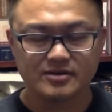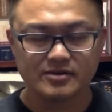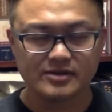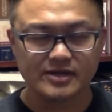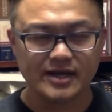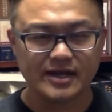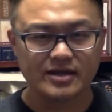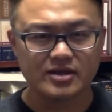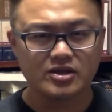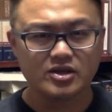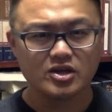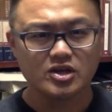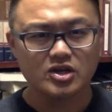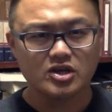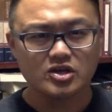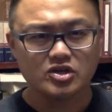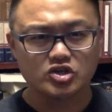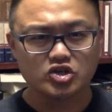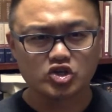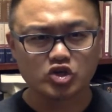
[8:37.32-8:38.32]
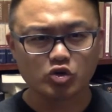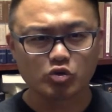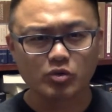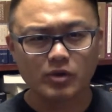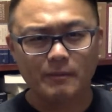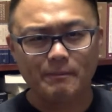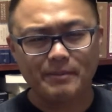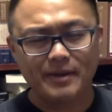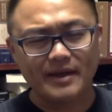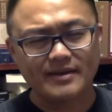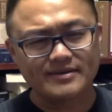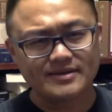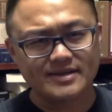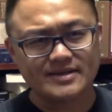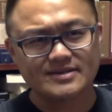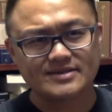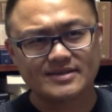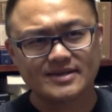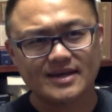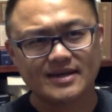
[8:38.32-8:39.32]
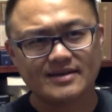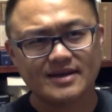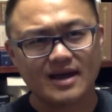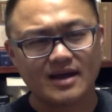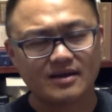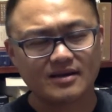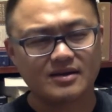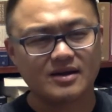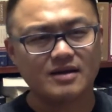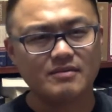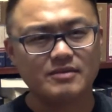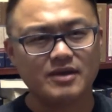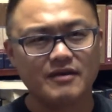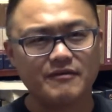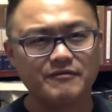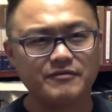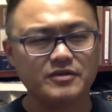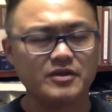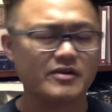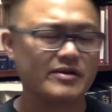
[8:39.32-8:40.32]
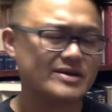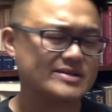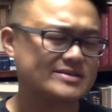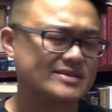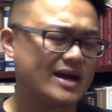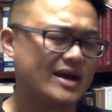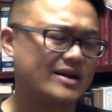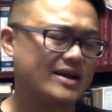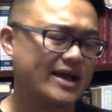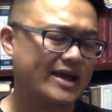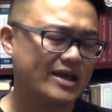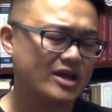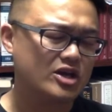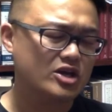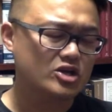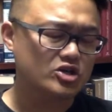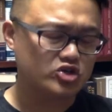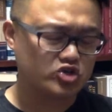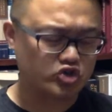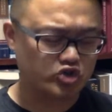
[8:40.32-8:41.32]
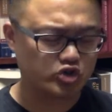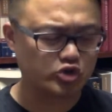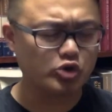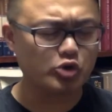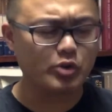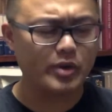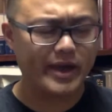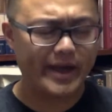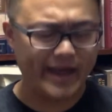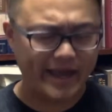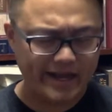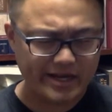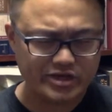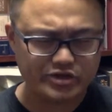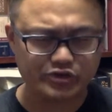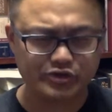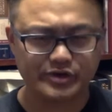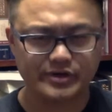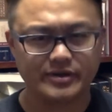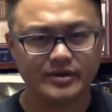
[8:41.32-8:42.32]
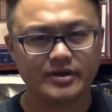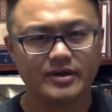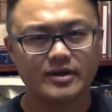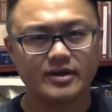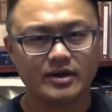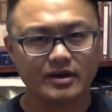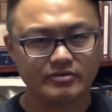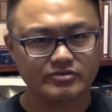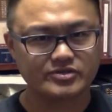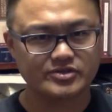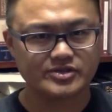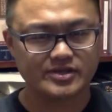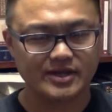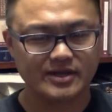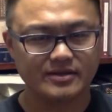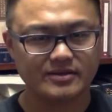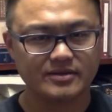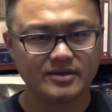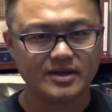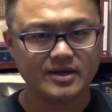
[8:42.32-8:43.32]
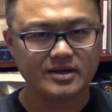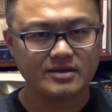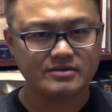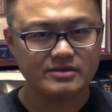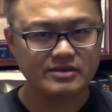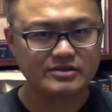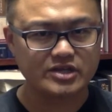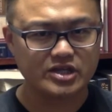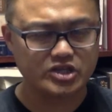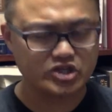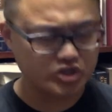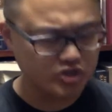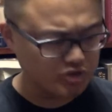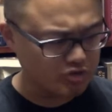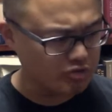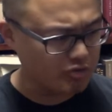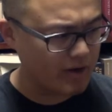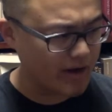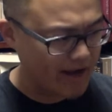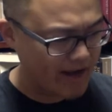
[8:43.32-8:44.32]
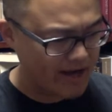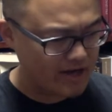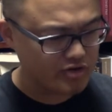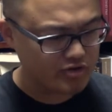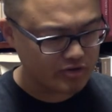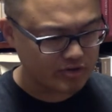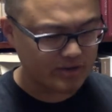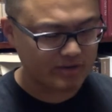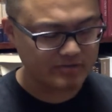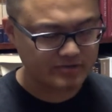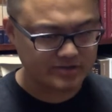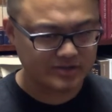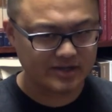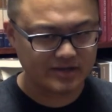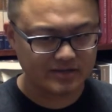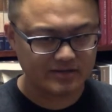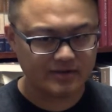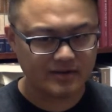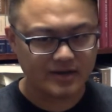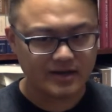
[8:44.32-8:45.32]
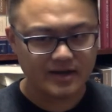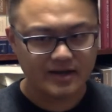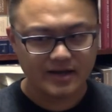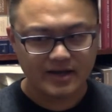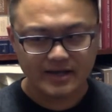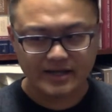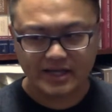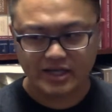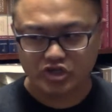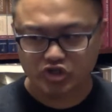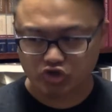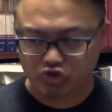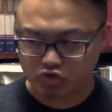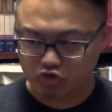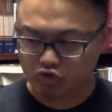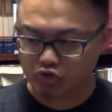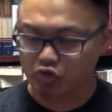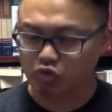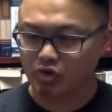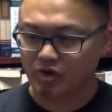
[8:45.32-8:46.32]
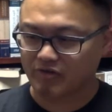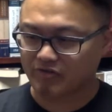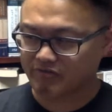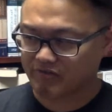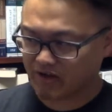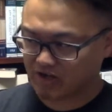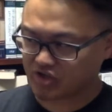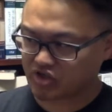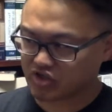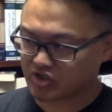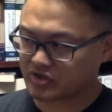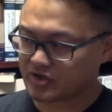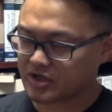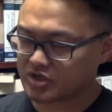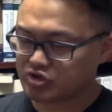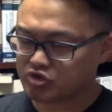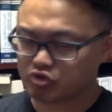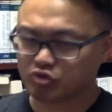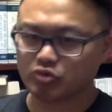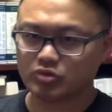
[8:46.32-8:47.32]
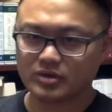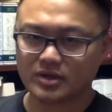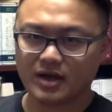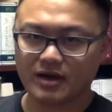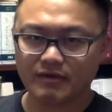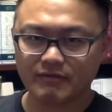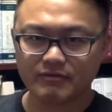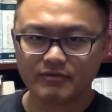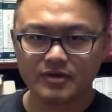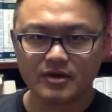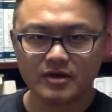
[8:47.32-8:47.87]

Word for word: Okay? True repentance cannot come if there is not a true hatred of sin. There's a true hatred of sin and a true affection, a true love